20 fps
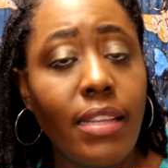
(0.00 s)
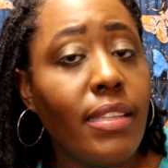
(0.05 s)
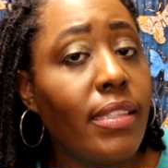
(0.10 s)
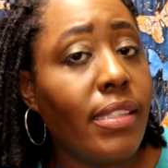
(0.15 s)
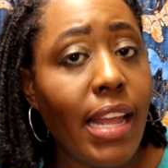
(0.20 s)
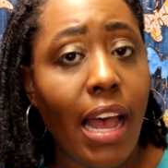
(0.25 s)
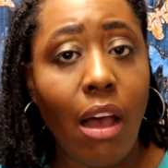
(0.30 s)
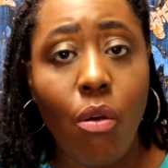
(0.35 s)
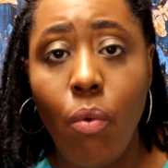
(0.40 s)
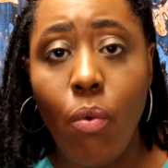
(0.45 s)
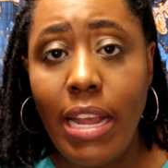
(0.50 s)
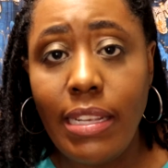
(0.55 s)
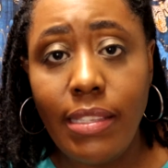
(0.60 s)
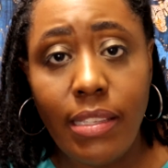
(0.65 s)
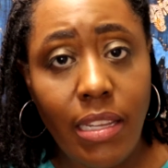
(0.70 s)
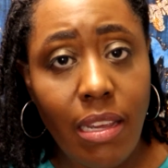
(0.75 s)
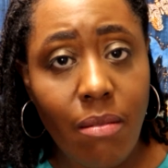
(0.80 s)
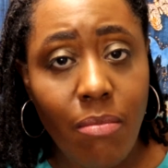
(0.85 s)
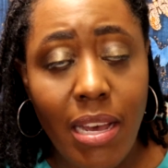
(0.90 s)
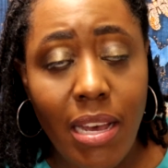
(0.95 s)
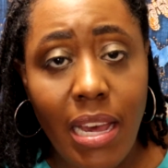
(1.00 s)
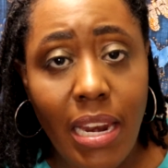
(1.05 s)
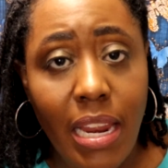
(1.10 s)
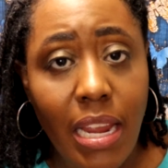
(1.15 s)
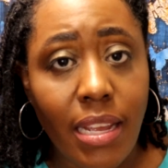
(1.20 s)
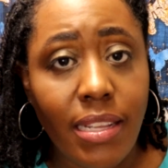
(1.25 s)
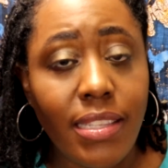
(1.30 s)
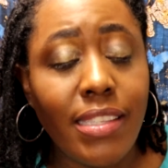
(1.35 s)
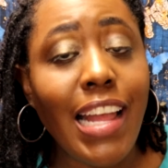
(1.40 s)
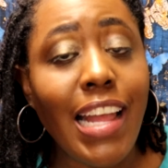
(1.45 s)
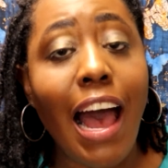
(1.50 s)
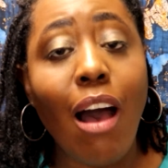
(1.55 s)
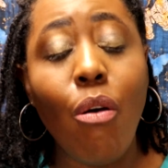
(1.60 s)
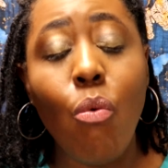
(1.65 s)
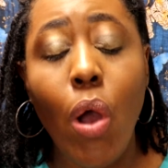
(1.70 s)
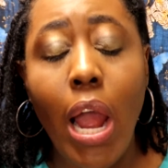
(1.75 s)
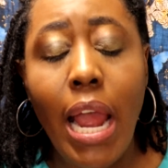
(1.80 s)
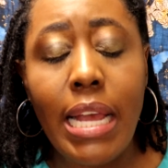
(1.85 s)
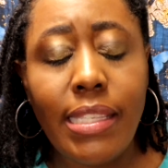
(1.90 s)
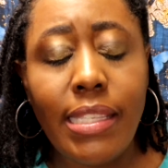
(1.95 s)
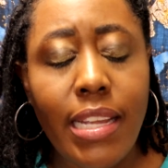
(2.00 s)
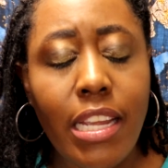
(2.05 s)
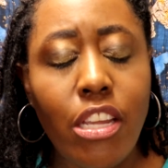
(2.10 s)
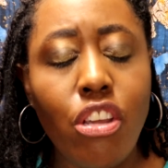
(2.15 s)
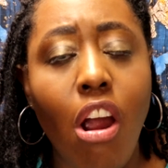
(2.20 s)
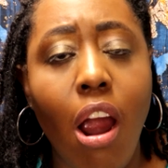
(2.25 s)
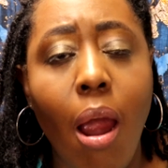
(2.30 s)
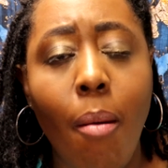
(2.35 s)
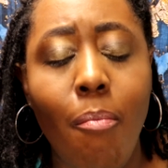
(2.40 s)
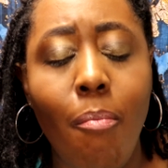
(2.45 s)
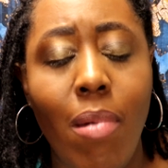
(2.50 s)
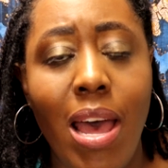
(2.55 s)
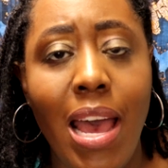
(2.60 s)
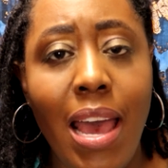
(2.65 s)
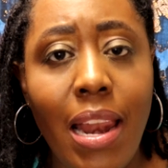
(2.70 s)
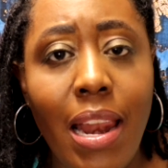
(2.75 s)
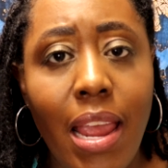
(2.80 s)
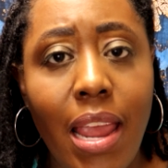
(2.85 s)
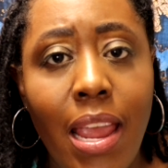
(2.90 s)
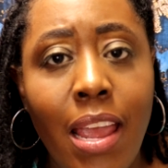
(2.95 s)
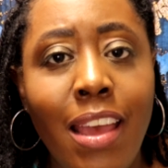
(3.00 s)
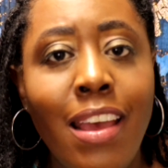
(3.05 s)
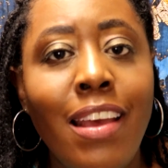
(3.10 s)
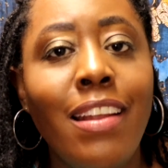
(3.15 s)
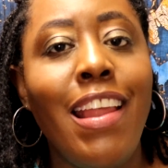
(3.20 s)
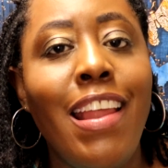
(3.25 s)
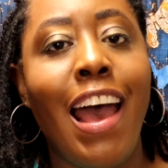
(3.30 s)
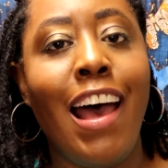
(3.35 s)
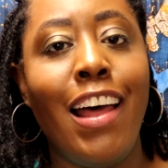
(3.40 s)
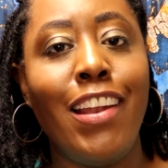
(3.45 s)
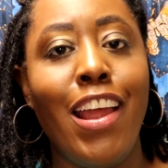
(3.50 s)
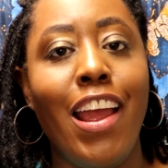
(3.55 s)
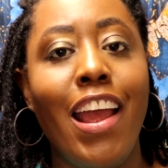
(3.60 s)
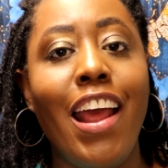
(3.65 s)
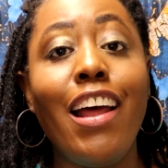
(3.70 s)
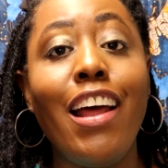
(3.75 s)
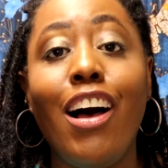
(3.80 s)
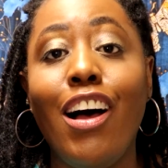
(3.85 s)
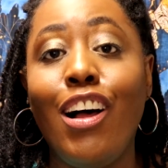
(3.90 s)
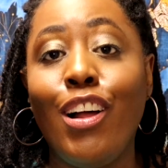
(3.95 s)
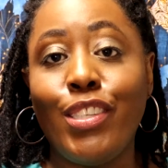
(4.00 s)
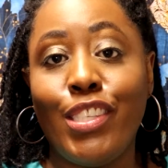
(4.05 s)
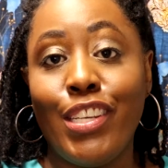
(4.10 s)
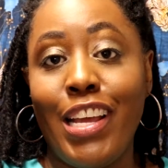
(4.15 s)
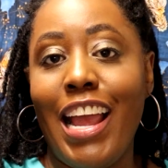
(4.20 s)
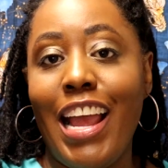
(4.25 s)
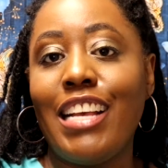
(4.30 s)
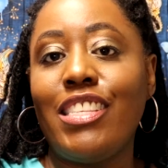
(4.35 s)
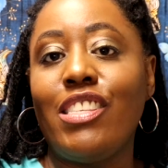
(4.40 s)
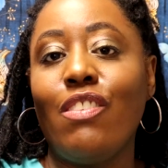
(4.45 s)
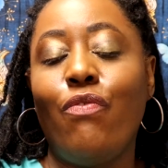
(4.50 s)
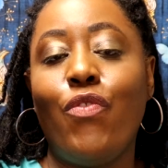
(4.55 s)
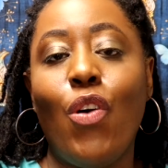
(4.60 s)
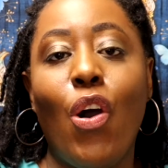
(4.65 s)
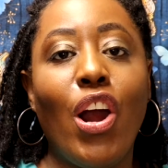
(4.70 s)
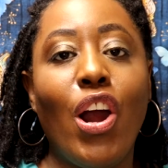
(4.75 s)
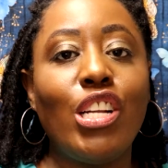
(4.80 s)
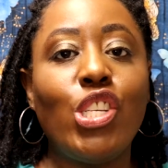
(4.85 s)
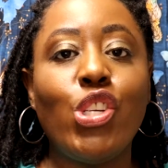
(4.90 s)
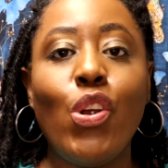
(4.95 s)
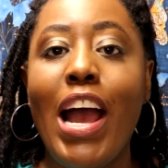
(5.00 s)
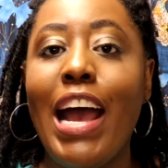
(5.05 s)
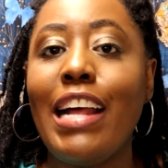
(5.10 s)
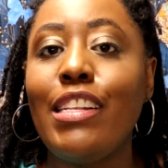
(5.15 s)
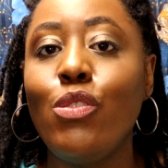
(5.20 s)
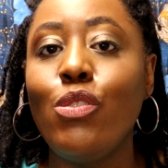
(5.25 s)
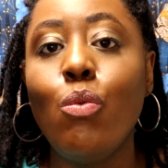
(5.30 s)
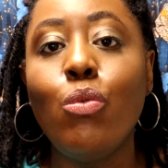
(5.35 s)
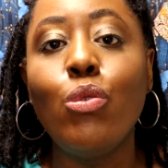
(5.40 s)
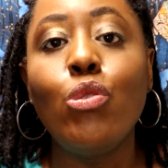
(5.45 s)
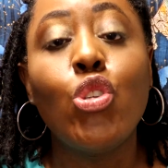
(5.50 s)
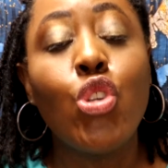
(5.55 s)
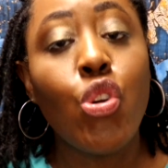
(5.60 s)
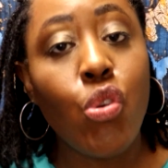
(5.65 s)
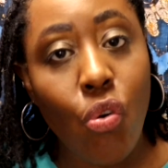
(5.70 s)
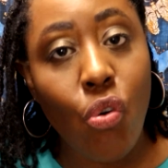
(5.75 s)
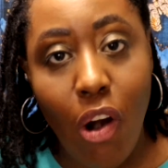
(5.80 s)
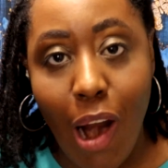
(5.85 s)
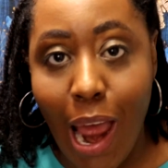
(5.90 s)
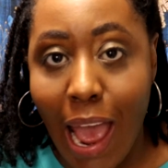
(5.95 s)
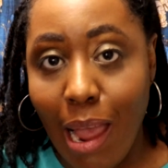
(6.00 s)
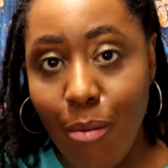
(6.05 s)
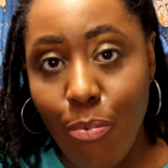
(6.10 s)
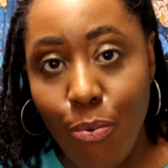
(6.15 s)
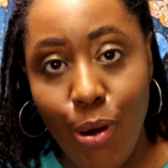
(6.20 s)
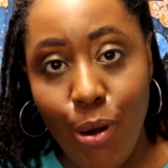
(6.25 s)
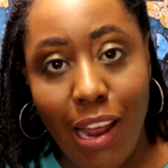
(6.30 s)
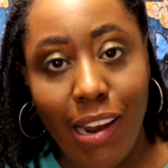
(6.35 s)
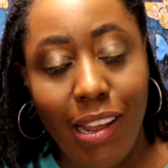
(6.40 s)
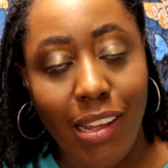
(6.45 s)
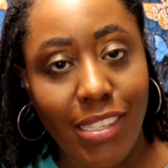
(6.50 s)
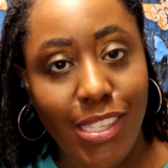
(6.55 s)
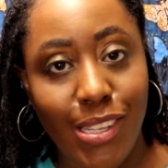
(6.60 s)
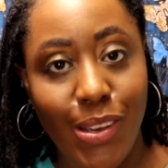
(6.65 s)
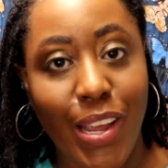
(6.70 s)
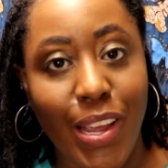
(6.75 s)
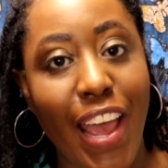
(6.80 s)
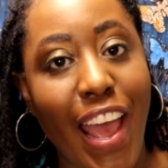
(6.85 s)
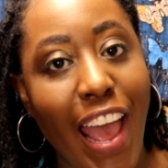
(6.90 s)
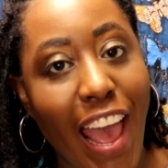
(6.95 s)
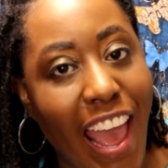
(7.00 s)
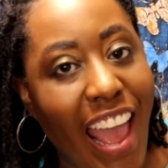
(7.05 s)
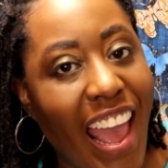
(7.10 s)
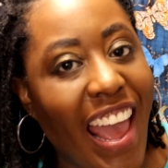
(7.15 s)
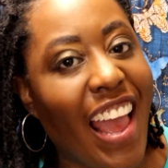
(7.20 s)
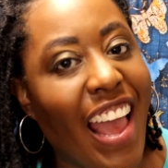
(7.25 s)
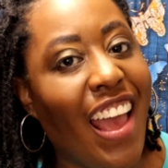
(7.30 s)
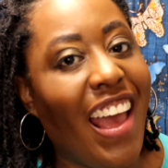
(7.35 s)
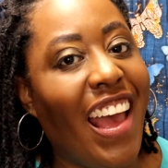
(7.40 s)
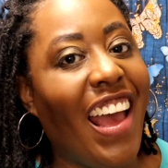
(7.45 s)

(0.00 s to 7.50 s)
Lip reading: Stop wasting your money. Stop wasting your money down there at Ulta and Sephora trying to try products, okay?